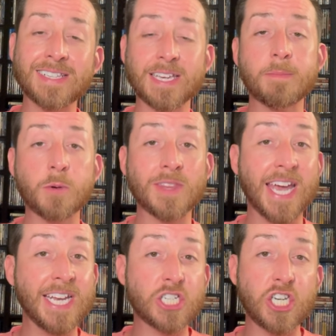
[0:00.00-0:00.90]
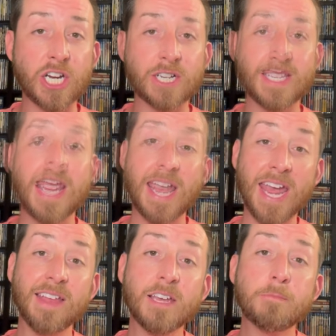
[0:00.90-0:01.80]
it's coming with HDR10,
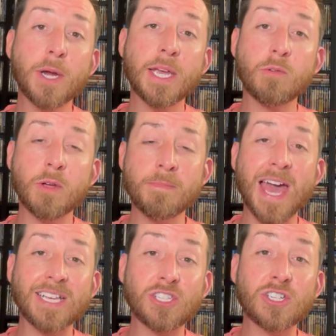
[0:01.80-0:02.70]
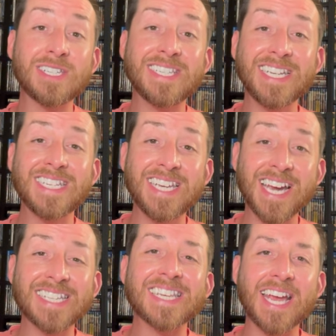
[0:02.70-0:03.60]
and they're bringing a remastered
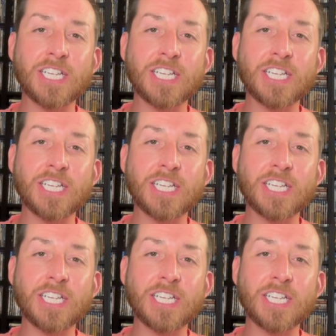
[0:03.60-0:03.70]
DTS